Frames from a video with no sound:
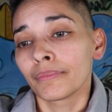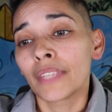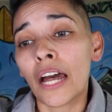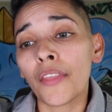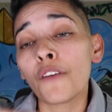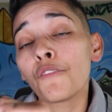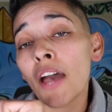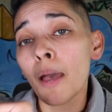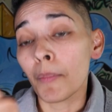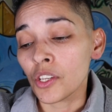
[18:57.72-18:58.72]
Now that
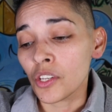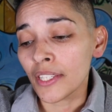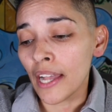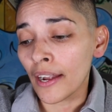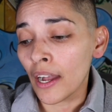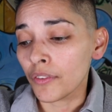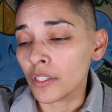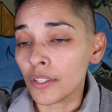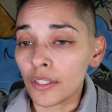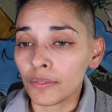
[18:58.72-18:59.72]
femme, she's got
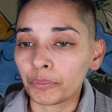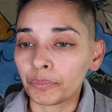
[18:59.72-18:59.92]
confidence.